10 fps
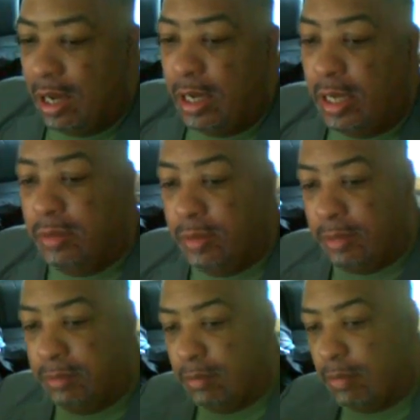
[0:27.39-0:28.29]
Anyway,
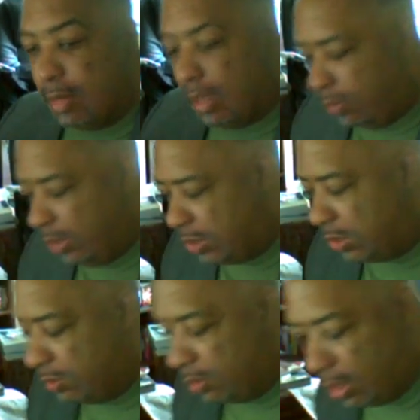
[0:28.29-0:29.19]
I want
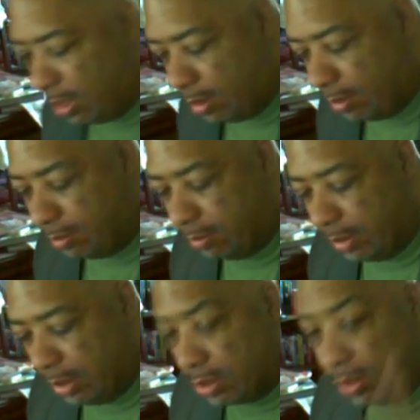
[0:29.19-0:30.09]
to.
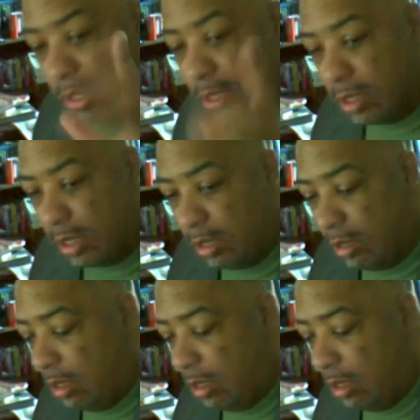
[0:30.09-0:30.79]
So thanks again.